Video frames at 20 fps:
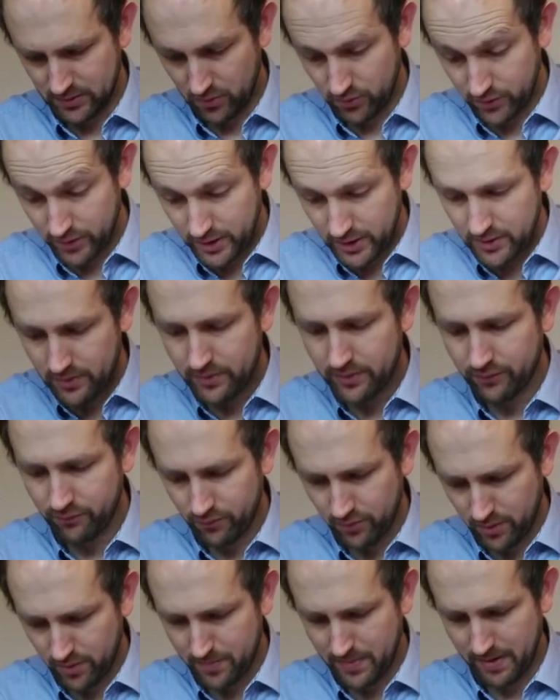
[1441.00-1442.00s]
honour you
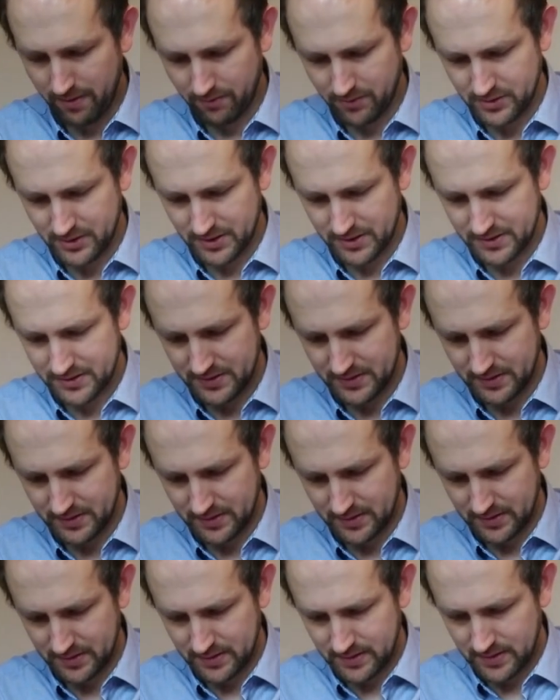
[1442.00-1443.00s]
through our marriages,
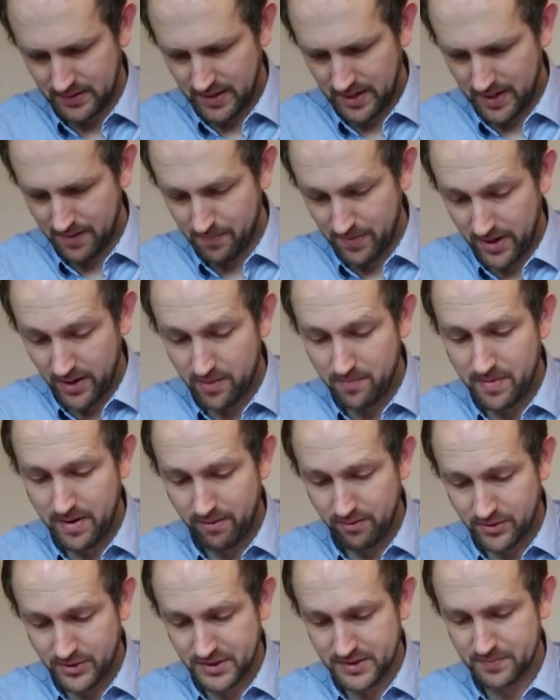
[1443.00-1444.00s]
and may our
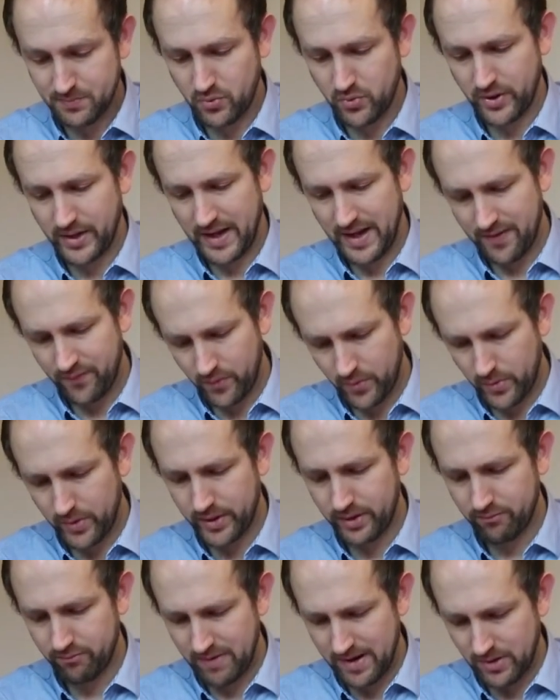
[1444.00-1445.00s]
marriages point
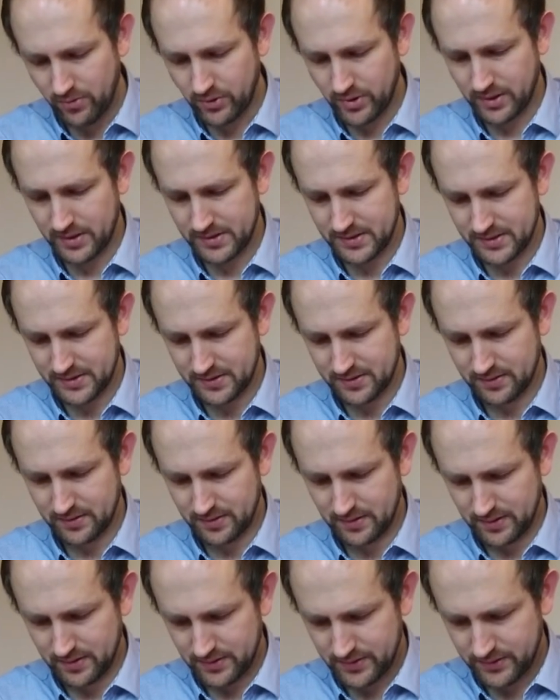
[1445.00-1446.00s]
everyone around us
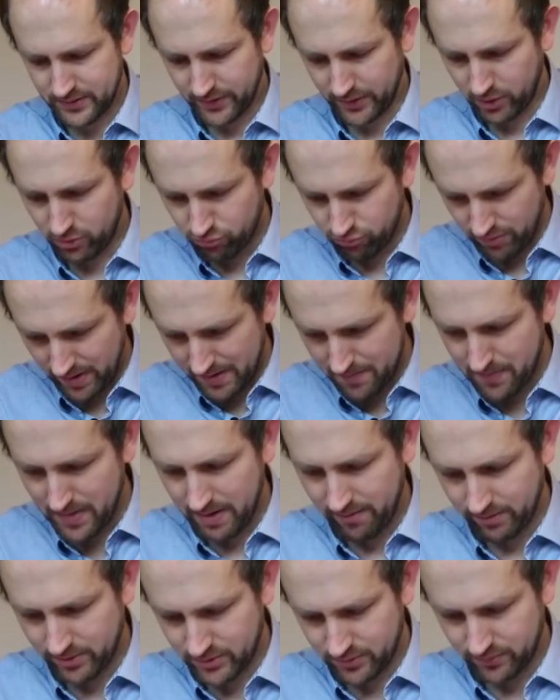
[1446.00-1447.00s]
to the great
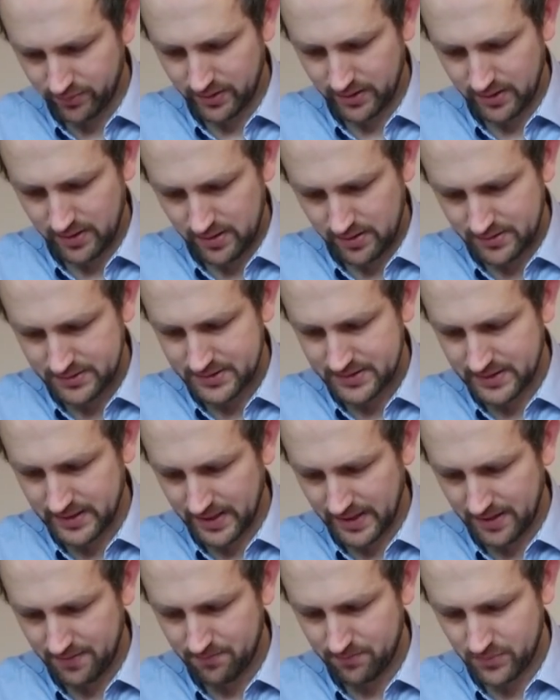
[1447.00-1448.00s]
marriage on the last
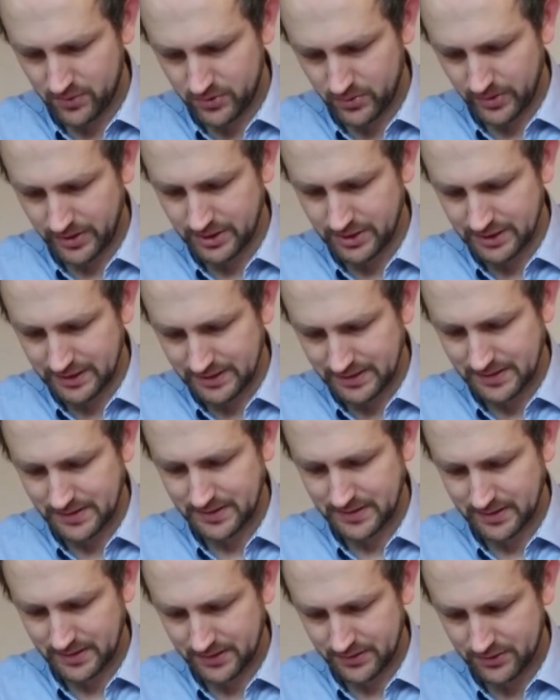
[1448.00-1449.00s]
day between
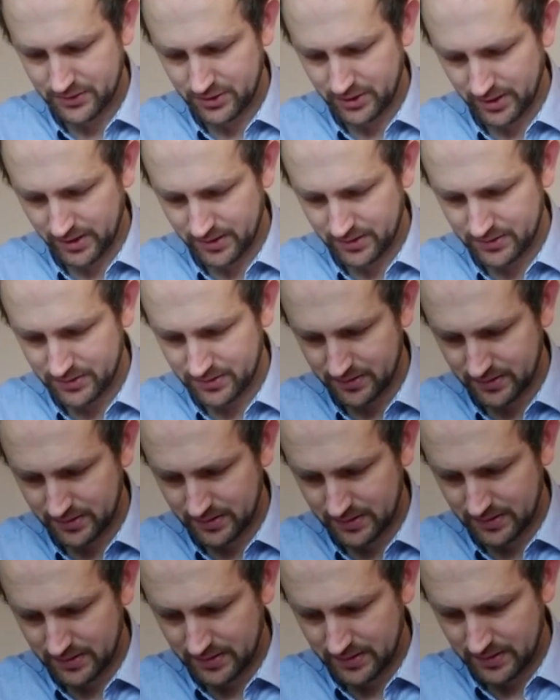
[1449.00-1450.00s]
Jesus and his church.
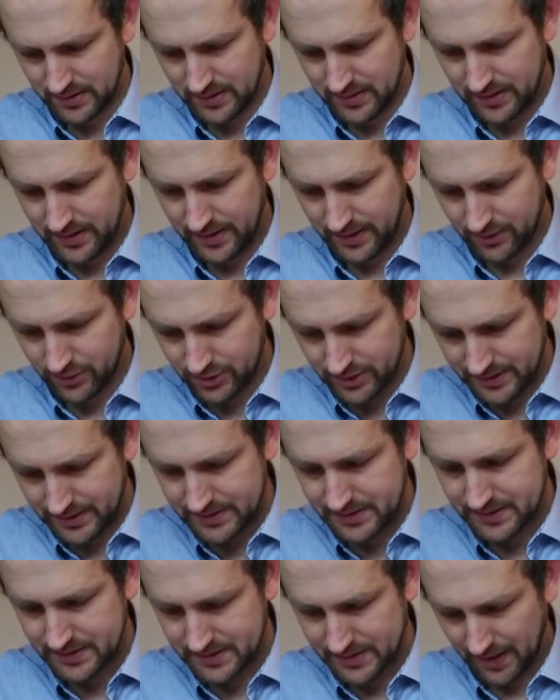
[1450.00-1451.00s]
In
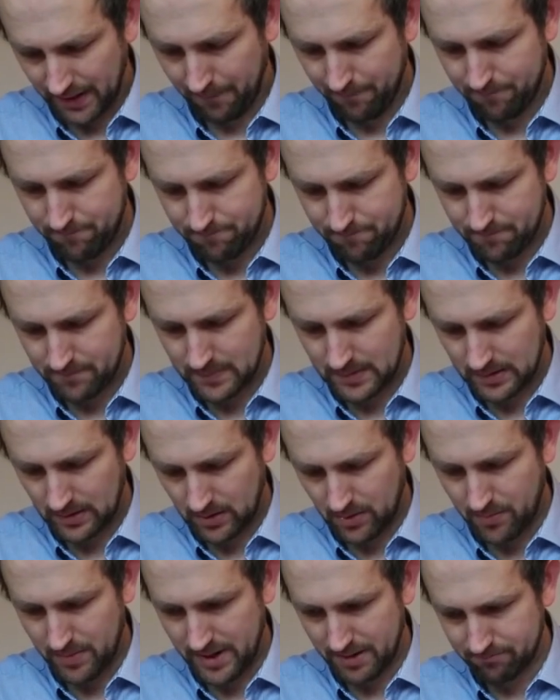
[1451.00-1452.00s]
Jesus' name,
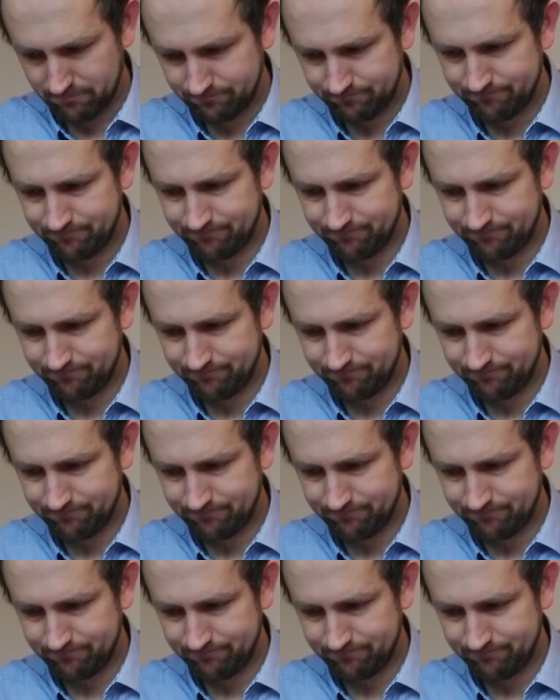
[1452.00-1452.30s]
Amen.